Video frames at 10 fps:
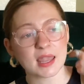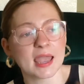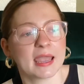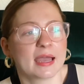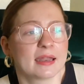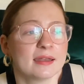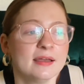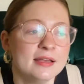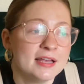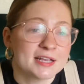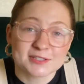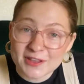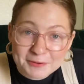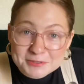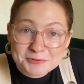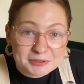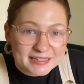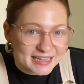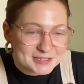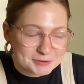And so that was really
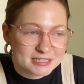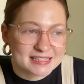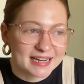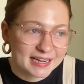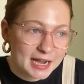interesting.